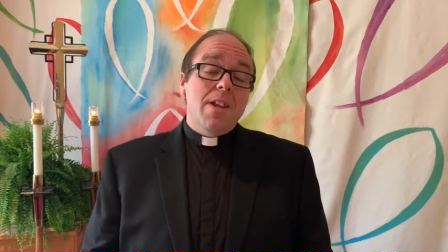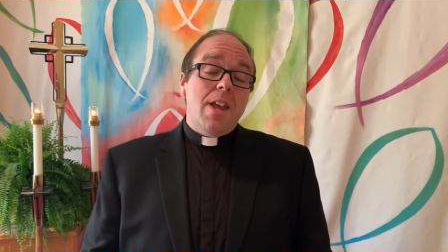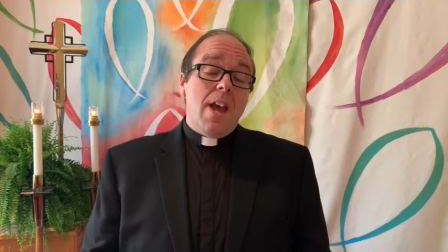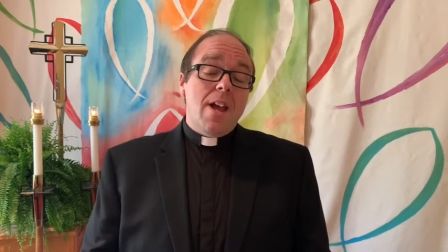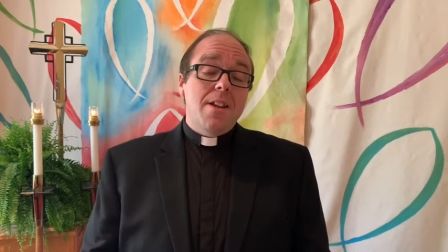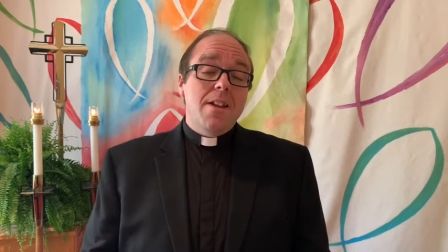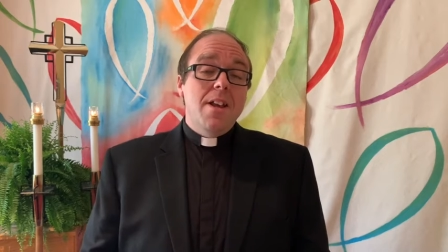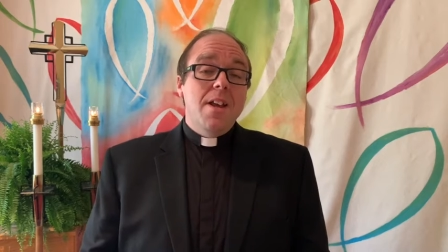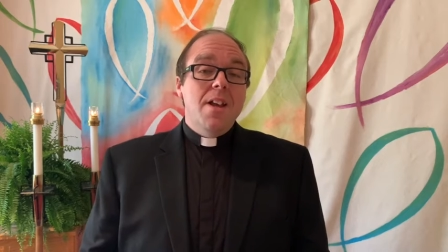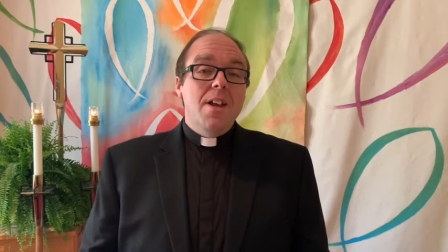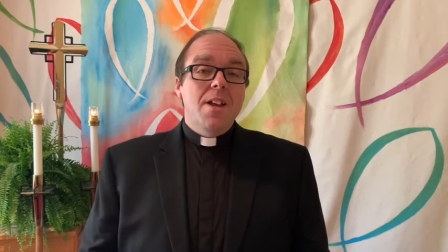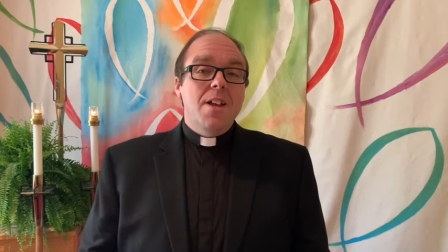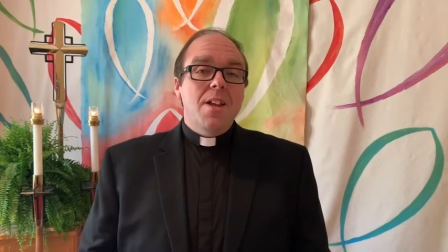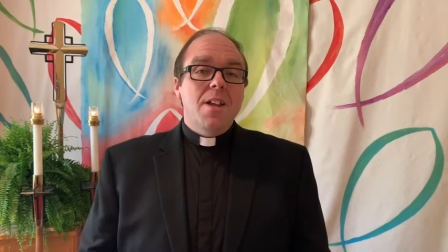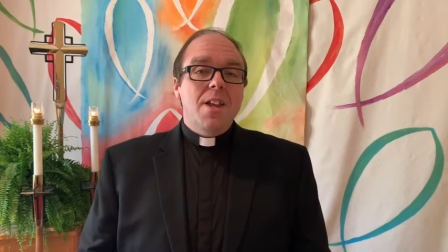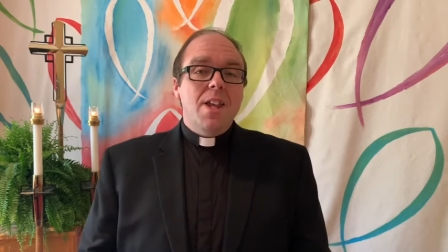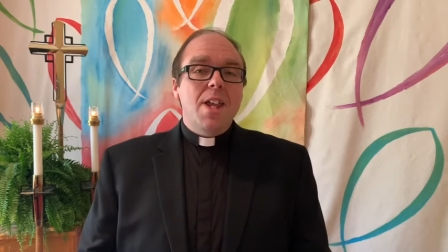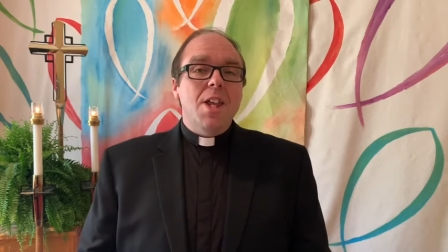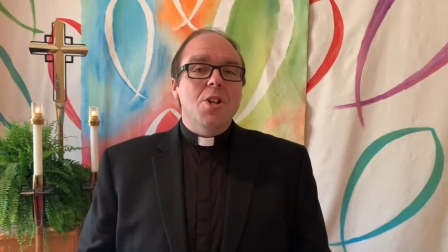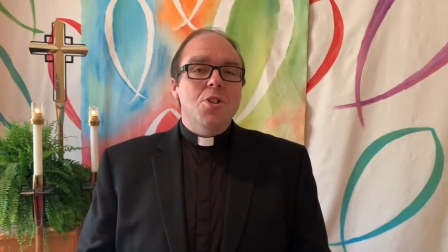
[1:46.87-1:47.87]
yet
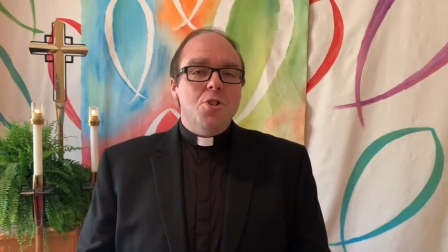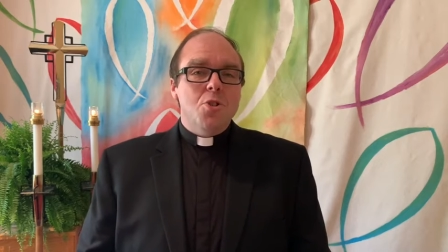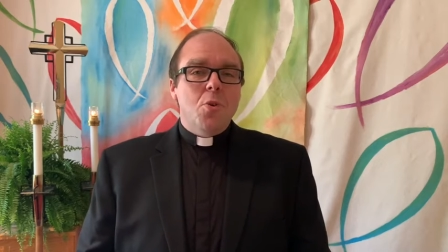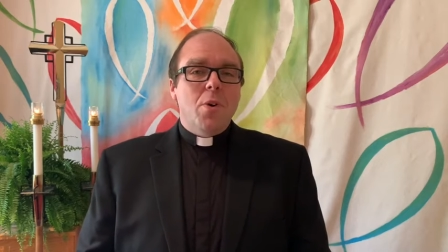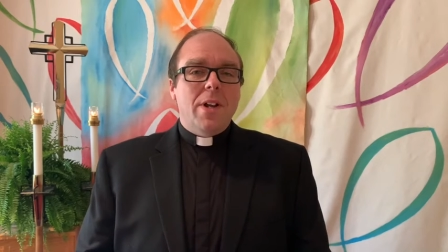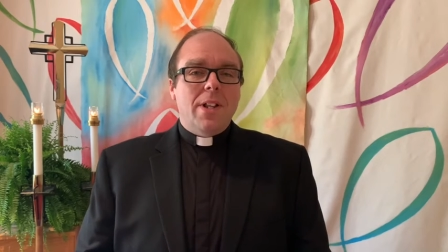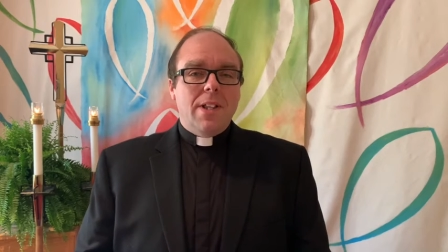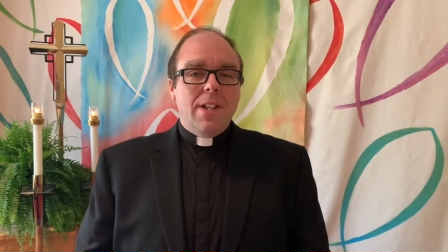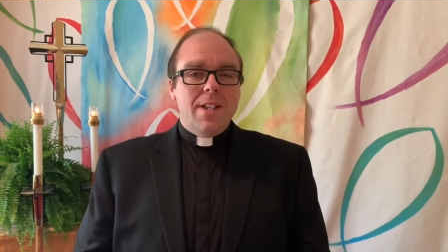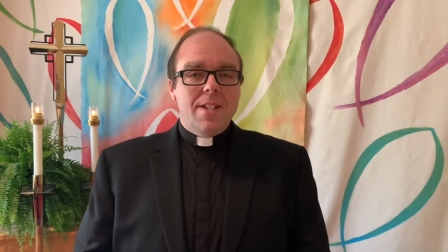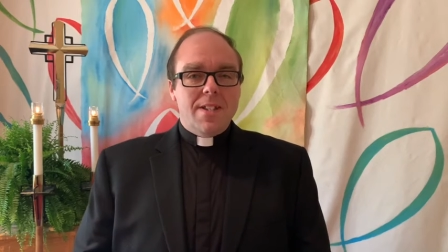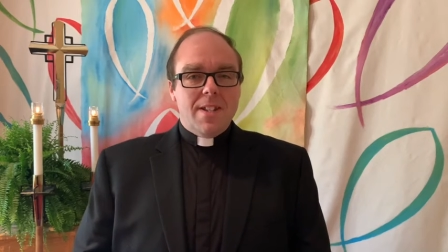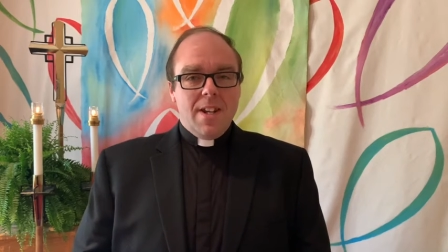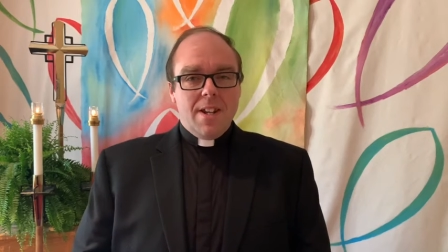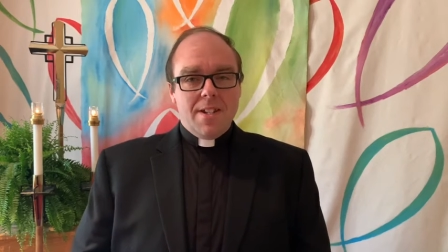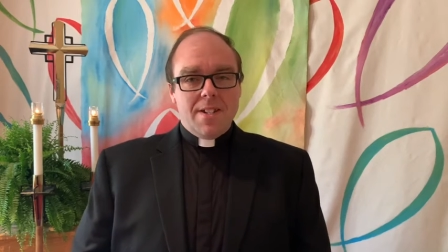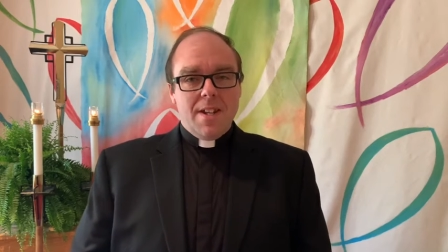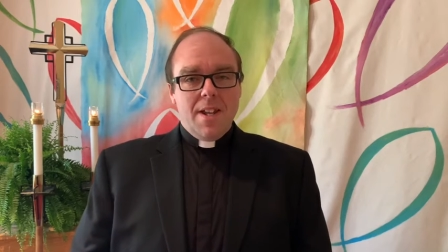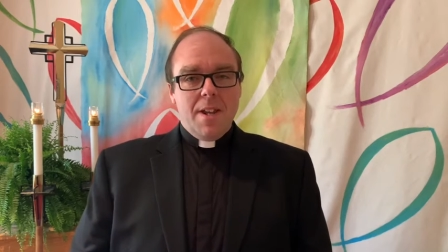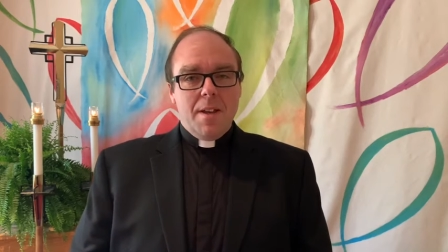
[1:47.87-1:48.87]
he enjoyed
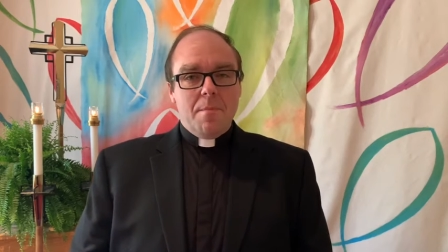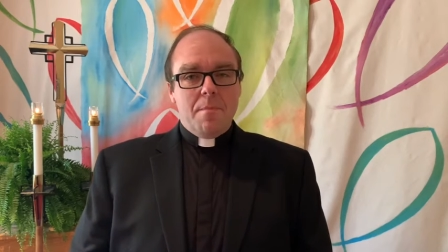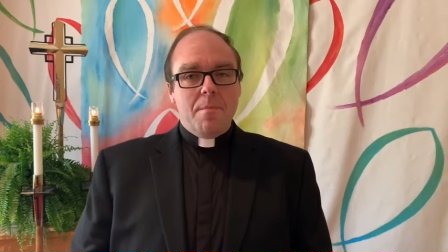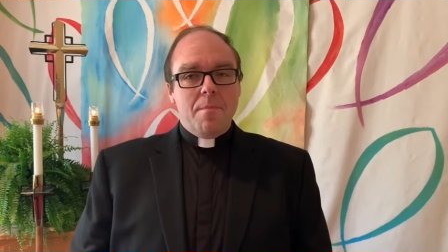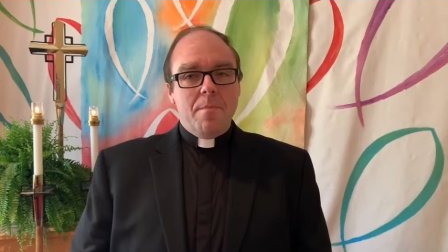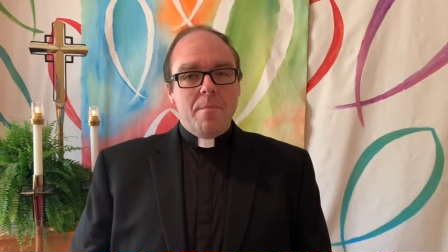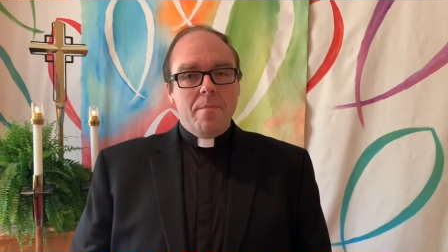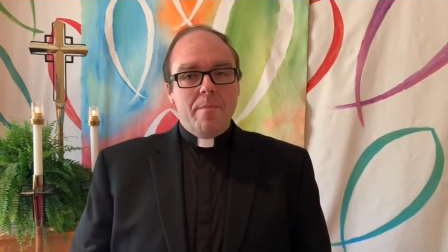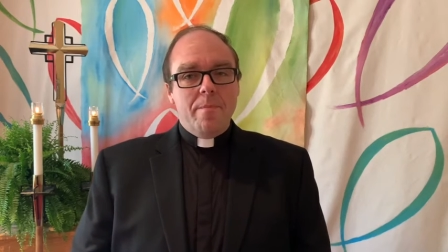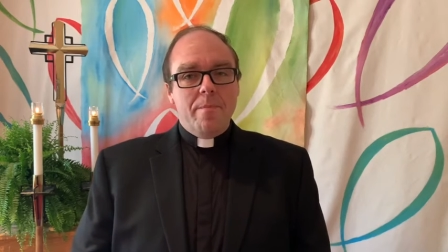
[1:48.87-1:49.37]
listening to him.